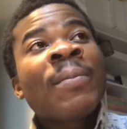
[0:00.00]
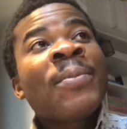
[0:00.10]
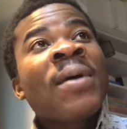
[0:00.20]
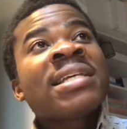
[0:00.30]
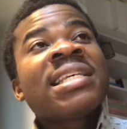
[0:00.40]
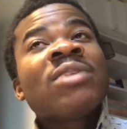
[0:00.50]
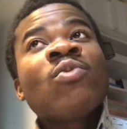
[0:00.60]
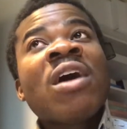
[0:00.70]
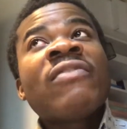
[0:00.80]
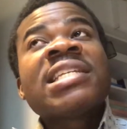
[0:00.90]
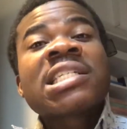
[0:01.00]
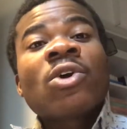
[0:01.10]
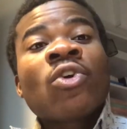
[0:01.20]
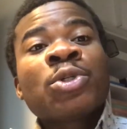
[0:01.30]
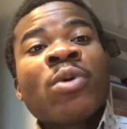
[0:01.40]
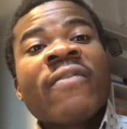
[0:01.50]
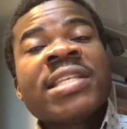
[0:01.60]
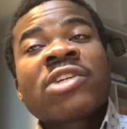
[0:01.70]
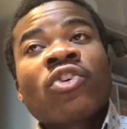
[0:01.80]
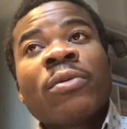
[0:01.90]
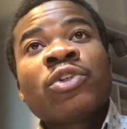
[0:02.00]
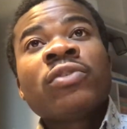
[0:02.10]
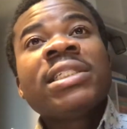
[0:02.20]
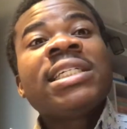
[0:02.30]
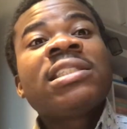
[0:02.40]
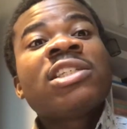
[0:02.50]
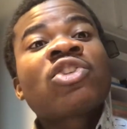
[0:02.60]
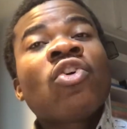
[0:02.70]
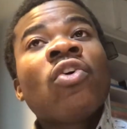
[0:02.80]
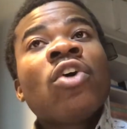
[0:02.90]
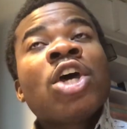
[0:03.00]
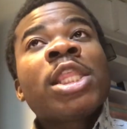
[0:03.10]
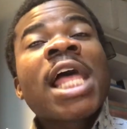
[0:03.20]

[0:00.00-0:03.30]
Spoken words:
people are saying we are fighting corruption, it is called,